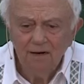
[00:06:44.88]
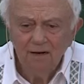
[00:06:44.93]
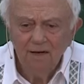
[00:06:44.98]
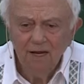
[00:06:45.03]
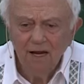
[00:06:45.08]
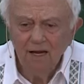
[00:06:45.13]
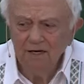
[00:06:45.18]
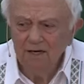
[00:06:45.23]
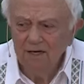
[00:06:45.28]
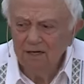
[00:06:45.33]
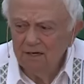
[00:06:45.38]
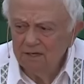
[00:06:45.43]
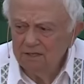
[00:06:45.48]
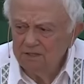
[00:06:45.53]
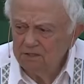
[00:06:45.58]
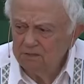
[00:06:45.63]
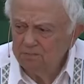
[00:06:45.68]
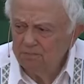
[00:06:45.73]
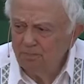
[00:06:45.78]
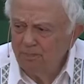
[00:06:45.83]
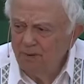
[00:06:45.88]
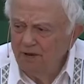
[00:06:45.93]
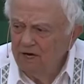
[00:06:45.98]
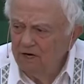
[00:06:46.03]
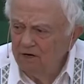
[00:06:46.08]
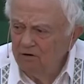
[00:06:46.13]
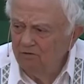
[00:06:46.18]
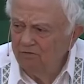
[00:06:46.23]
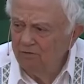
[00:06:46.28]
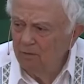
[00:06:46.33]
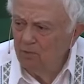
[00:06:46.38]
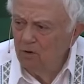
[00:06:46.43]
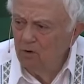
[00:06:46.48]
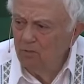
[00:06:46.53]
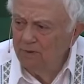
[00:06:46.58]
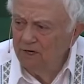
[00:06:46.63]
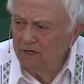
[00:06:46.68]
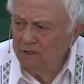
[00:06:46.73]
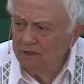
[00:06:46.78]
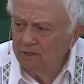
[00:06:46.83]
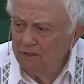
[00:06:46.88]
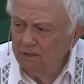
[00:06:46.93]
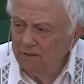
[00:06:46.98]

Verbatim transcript: And in a spare of a moment,